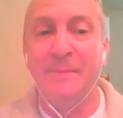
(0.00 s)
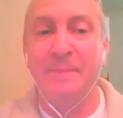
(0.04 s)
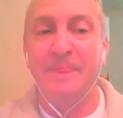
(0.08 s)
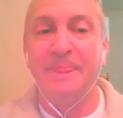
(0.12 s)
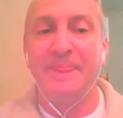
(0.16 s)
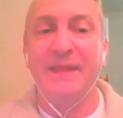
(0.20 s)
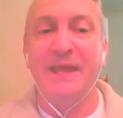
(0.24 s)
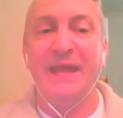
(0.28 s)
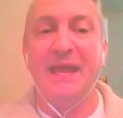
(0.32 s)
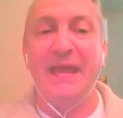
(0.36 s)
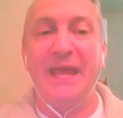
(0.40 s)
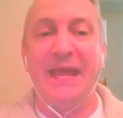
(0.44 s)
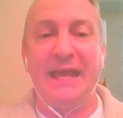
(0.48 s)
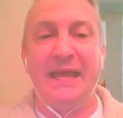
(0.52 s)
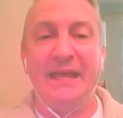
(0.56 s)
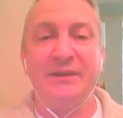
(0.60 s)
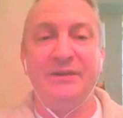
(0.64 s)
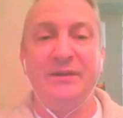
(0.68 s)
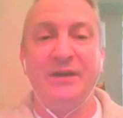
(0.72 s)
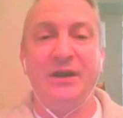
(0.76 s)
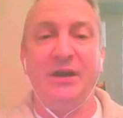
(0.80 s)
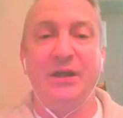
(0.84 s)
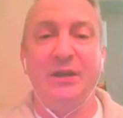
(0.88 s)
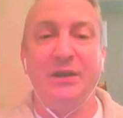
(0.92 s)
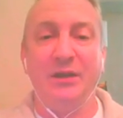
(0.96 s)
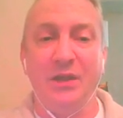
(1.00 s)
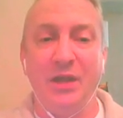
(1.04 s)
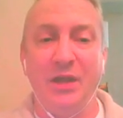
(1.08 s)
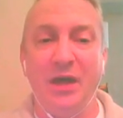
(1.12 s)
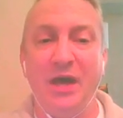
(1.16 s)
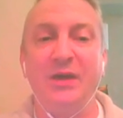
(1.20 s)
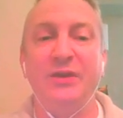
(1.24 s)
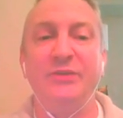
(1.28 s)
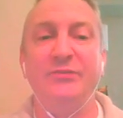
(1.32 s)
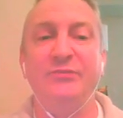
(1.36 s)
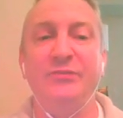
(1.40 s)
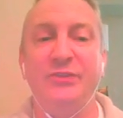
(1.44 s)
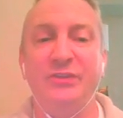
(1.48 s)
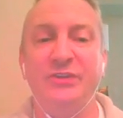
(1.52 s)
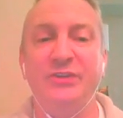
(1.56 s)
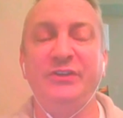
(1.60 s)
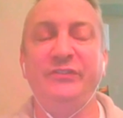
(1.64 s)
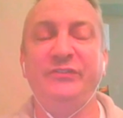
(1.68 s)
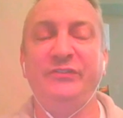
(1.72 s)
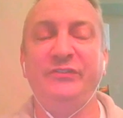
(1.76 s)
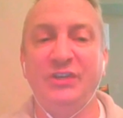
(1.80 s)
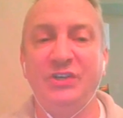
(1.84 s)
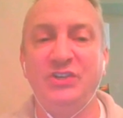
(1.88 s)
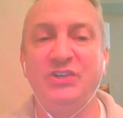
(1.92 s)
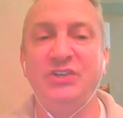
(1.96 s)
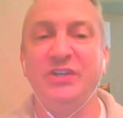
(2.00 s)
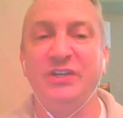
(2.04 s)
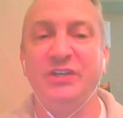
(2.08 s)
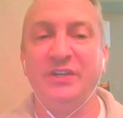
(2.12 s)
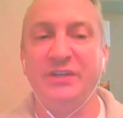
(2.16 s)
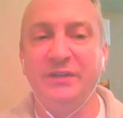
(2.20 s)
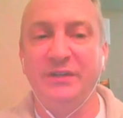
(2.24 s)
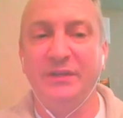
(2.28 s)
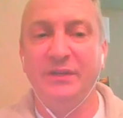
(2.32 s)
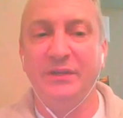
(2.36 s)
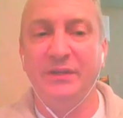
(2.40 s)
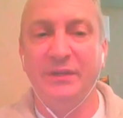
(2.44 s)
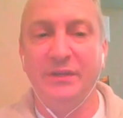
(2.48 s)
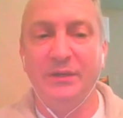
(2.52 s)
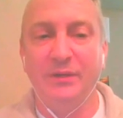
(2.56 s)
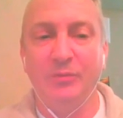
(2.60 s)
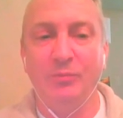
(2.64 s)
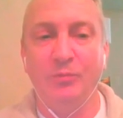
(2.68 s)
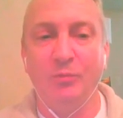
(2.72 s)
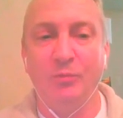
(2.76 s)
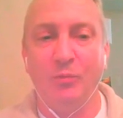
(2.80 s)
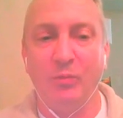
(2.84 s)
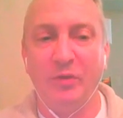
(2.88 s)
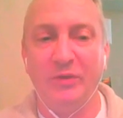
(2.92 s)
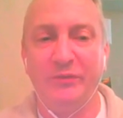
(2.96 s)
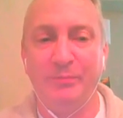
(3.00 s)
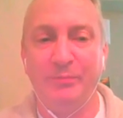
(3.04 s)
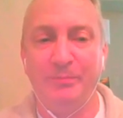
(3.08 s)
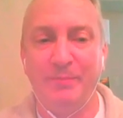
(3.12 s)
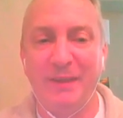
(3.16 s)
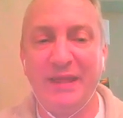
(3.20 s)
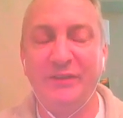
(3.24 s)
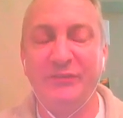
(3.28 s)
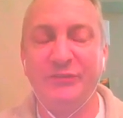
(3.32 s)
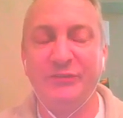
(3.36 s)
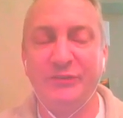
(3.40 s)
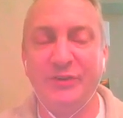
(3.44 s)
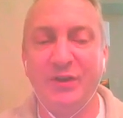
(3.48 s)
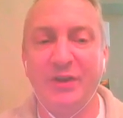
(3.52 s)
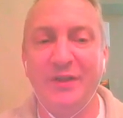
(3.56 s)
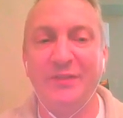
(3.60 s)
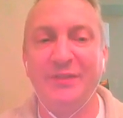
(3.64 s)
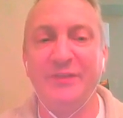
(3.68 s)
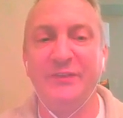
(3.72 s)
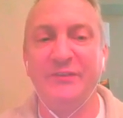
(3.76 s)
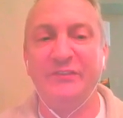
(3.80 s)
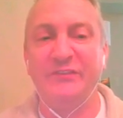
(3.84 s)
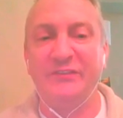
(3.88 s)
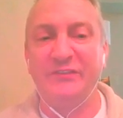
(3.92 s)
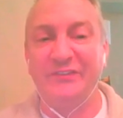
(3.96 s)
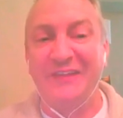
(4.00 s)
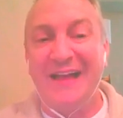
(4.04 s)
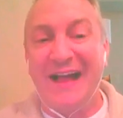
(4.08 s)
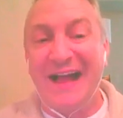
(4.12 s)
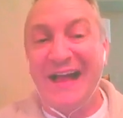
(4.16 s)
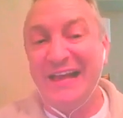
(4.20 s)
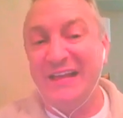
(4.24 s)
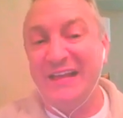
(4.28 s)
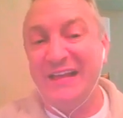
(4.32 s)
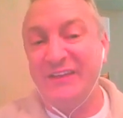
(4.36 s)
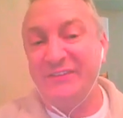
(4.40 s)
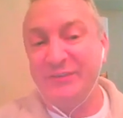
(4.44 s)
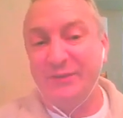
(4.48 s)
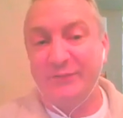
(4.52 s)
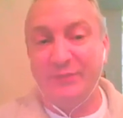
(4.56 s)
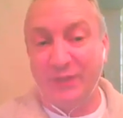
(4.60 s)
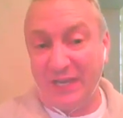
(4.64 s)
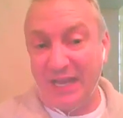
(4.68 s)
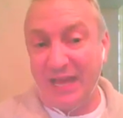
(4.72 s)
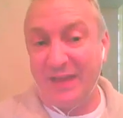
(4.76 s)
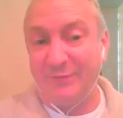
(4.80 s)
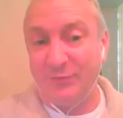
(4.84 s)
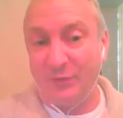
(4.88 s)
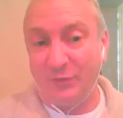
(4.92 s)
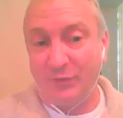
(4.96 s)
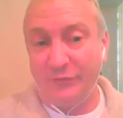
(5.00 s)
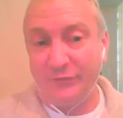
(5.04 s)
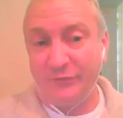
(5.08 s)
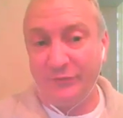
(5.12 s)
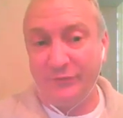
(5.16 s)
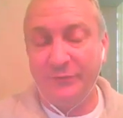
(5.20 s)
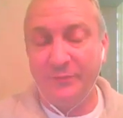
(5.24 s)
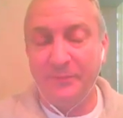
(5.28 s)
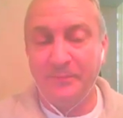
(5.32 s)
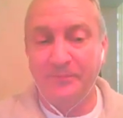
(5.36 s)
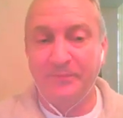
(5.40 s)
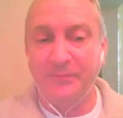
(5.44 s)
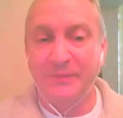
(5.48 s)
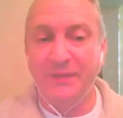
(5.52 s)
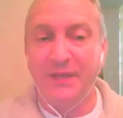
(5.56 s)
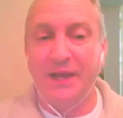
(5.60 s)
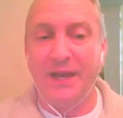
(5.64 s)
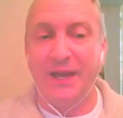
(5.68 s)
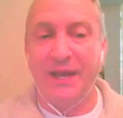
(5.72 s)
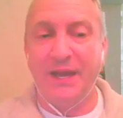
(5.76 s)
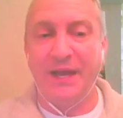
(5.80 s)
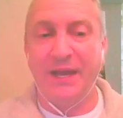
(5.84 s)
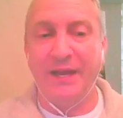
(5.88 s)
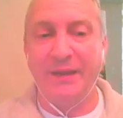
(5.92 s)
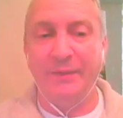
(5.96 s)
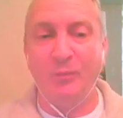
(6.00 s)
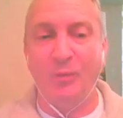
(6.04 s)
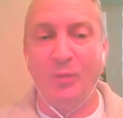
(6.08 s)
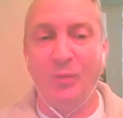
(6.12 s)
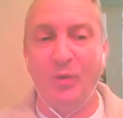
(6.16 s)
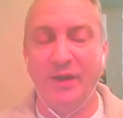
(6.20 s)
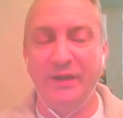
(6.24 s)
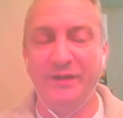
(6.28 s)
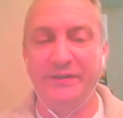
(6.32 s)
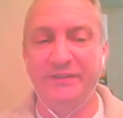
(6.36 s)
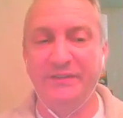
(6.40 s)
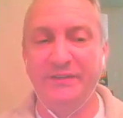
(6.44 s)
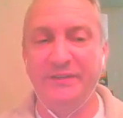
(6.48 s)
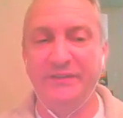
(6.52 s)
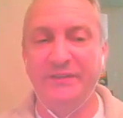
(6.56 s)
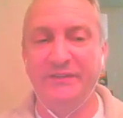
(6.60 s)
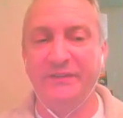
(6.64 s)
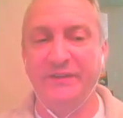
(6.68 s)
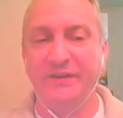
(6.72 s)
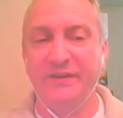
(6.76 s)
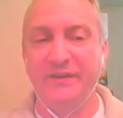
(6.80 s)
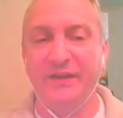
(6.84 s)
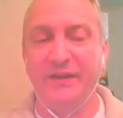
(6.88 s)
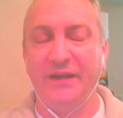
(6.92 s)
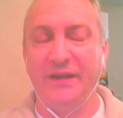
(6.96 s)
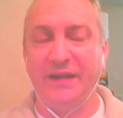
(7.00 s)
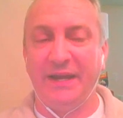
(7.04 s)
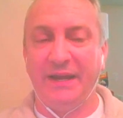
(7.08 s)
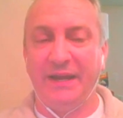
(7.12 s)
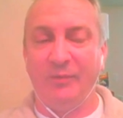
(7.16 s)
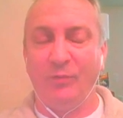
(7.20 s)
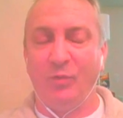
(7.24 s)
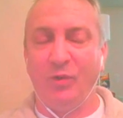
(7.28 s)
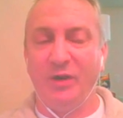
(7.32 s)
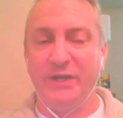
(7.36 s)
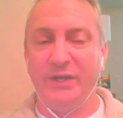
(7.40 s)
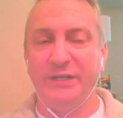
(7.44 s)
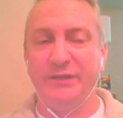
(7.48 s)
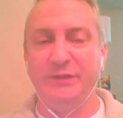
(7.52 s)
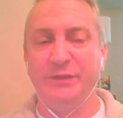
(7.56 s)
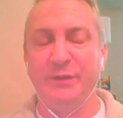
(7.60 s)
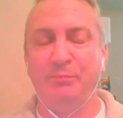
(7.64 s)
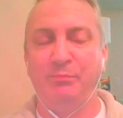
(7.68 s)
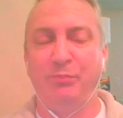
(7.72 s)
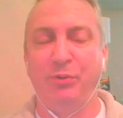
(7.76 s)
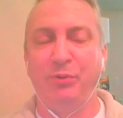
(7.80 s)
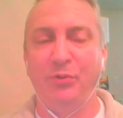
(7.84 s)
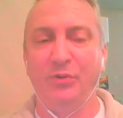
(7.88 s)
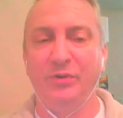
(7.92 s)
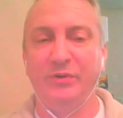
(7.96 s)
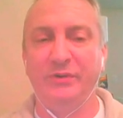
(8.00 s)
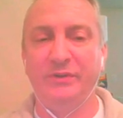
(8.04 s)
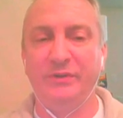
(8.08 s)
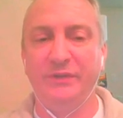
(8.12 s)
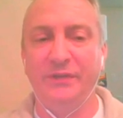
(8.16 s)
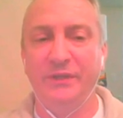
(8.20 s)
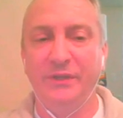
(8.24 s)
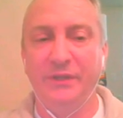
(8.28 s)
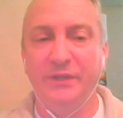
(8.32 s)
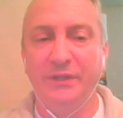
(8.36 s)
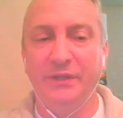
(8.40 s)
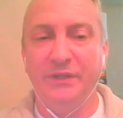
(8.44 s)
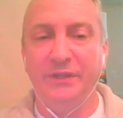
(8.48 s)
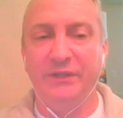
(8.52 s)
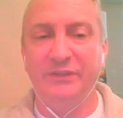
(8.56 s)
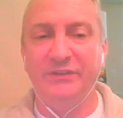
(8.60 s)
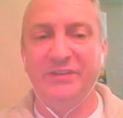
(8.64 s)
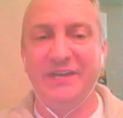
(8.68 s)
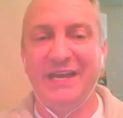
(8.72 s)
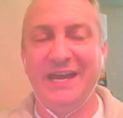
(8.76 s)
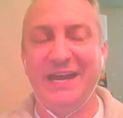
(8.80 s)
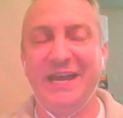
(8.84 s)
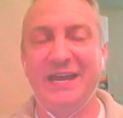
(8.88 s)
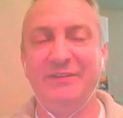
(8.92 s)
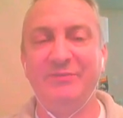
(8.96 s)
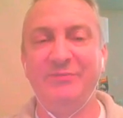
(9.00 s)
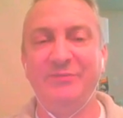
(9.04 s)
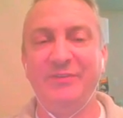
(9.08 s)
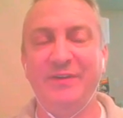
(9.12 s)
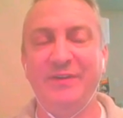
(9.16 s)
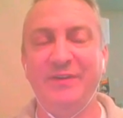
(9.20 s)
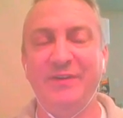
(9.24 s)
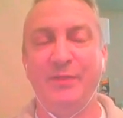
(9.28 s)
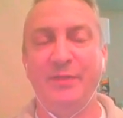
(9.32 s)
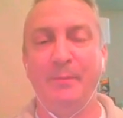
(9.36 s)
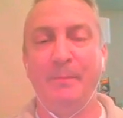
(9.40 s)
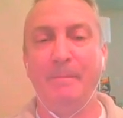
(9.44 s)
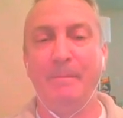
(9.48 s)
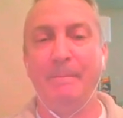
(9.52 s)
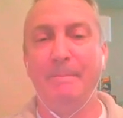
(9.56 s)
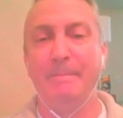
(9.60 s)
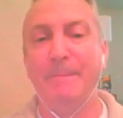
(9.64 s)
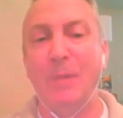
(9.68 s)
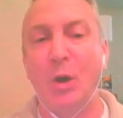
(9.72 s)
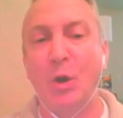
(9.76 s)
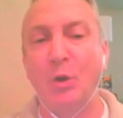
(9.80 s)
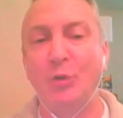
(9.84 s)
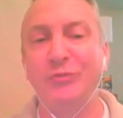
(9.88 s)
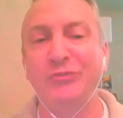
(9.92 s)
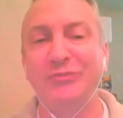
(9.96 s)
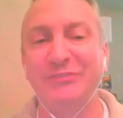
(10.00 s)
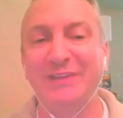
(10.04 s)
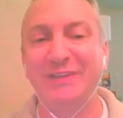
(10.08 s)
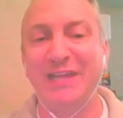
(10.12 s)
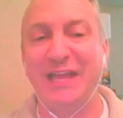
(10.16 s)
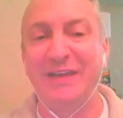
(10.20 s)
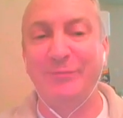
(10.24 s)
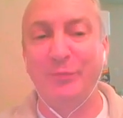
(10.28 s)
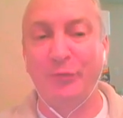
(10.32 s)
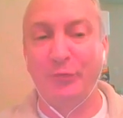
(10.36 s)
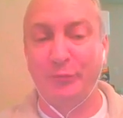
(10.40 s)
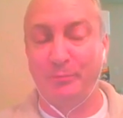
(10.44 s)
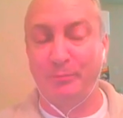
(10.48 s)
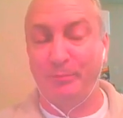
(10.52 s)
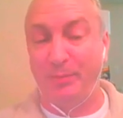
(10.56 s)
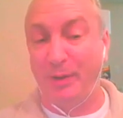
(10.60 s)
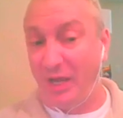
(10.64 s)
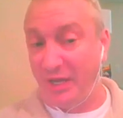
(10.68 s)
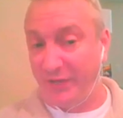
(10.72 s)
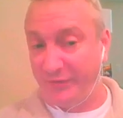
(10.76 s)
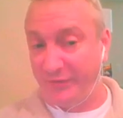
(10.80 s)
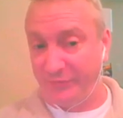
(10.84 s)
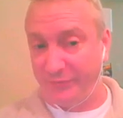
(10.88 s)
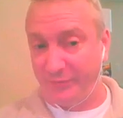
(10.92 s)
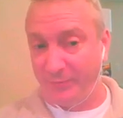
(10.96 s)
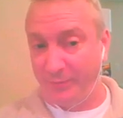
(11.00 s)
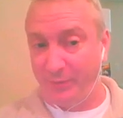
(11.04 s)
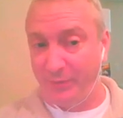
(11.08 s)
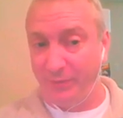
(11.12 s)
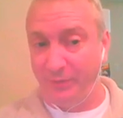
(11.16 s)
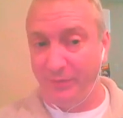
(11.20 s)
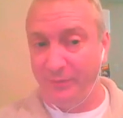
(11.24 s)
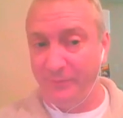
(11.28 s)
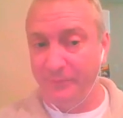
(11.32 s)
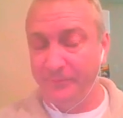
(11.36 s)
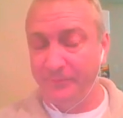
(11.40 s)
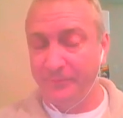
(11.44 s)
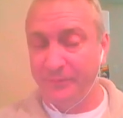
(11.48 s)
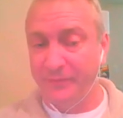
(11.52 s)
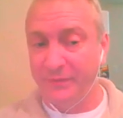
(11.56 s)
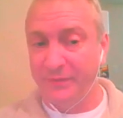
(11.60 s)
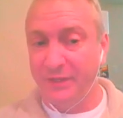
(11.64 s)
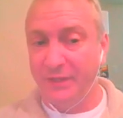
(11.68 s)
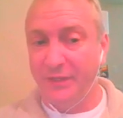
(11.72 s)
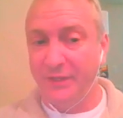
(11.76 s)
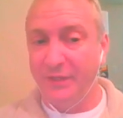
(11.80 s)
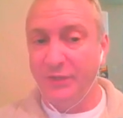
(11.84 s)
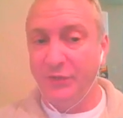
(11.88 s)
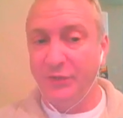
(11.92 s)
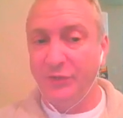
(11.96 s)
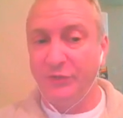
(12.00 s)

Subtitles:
And a lot of the decision was based on the size of the levels. I wanted the port to have the most levels possible. Mm-hmm.